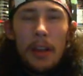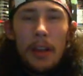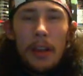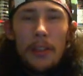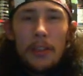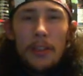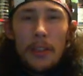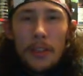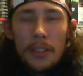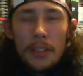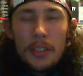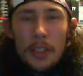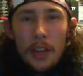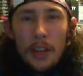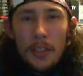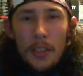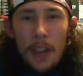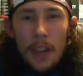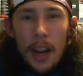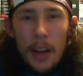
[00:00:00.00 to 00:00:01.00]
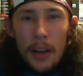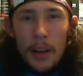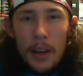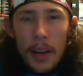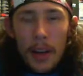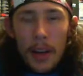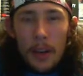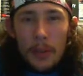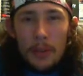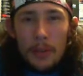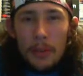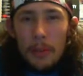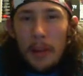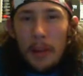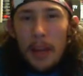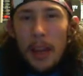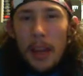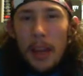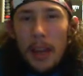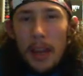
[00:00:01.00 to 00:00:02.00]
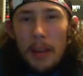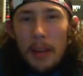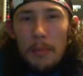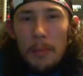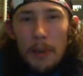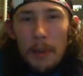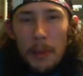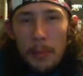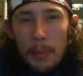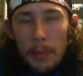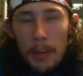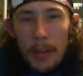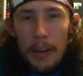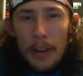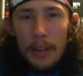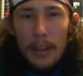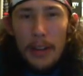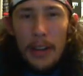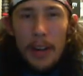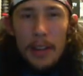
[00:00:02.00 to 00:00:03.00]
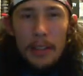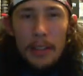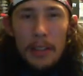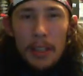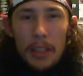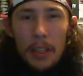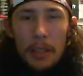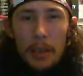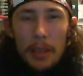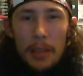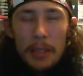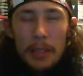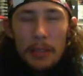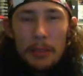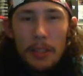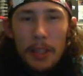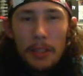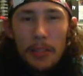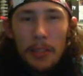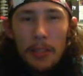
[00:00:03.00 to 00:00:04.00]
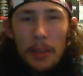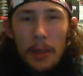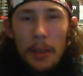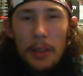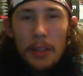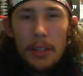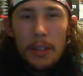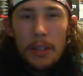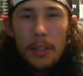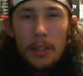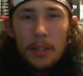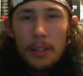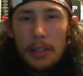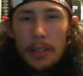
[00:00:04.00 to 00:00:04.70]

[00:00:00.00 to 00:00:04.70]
stuff that I can't hold in my hand, but periodically I'll buy some stuff from iTunes.